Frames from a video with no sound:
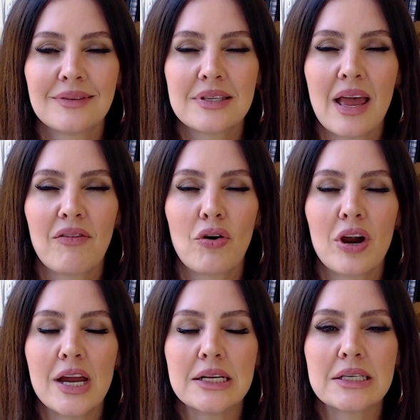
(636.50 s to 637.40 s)
Savor
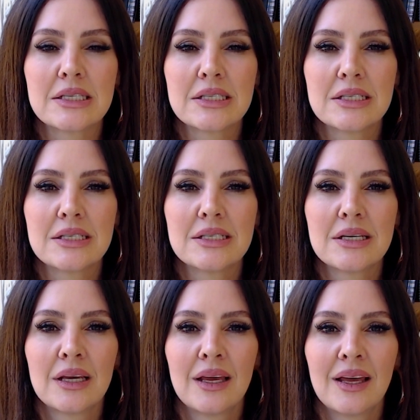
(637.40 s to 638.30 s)
it.
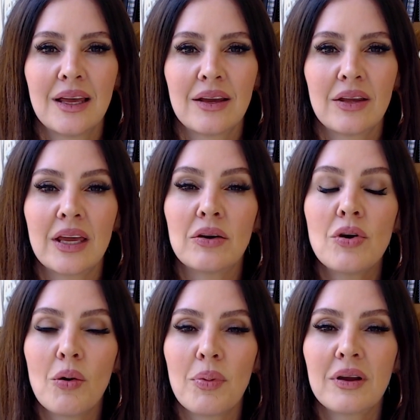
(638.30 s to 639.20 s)
Get your
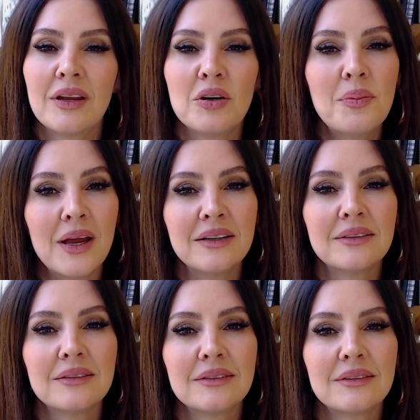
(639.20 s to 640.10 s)
notebook and your pen.
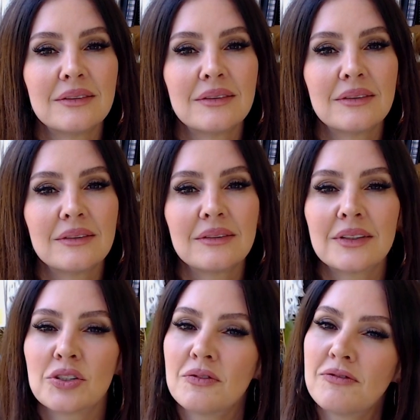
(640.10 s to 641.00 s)

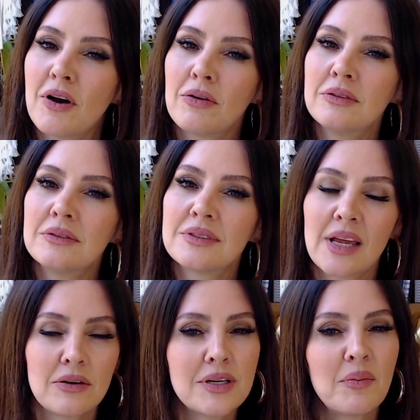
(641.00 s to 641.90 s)
Get your phone.
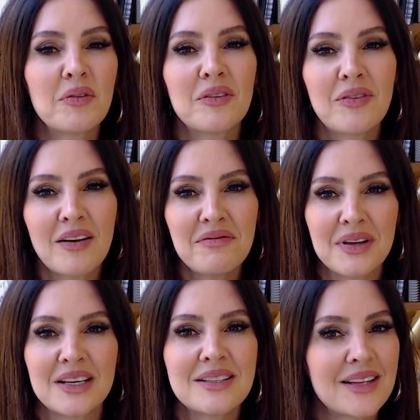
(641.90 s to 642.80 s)
Set your timer for 5
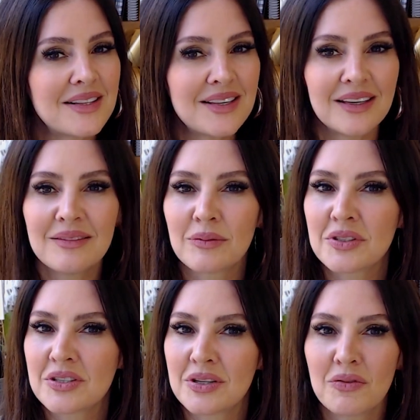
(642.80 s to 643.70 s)
minutes. That's it. We're
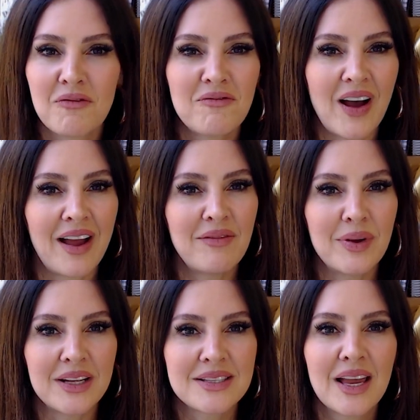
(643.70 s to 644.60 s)
just going to do 5
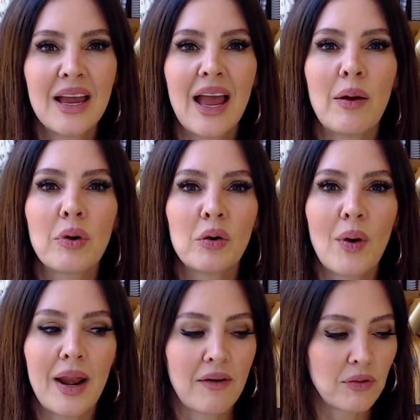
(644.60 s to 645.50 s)
minutes. And we're going to
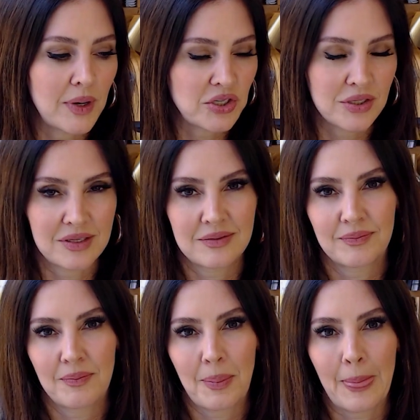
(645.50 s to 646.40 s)
write affirmations.
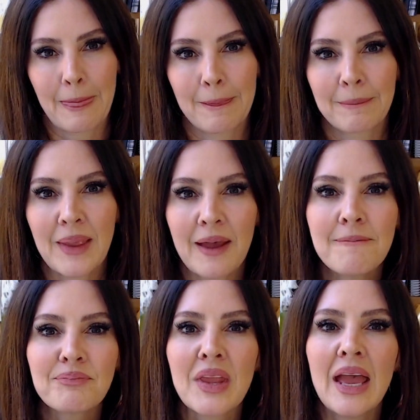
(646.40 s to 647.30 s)

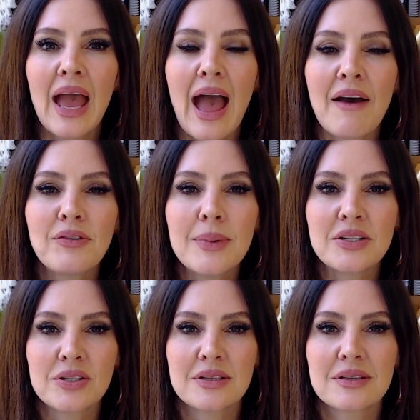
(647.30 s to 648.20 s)
Okay?
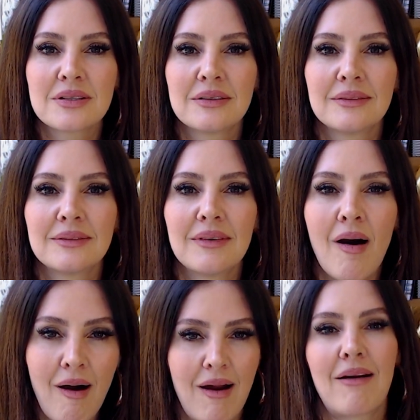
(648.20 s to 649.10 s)
Affirmations
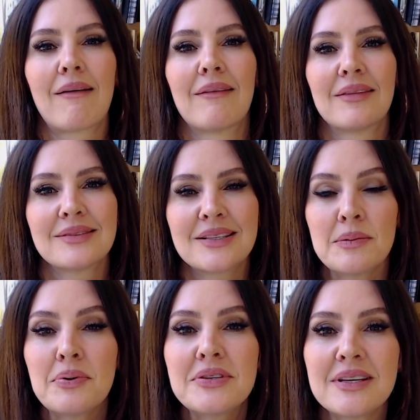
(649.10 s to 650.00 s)
are
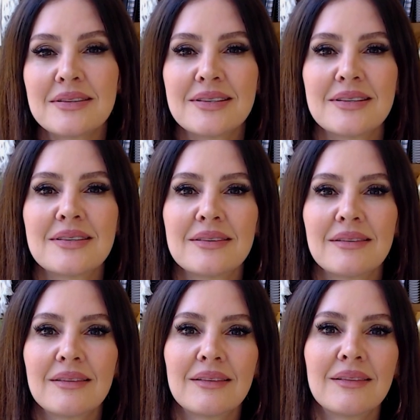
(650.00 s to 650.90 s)
simple sentences
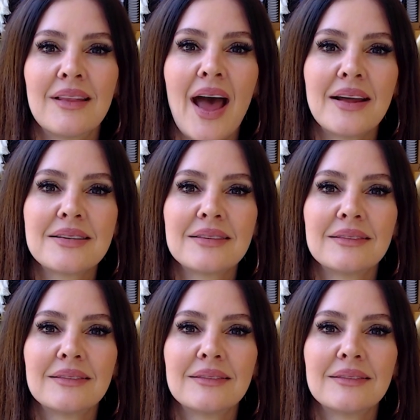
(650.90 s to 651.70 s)
that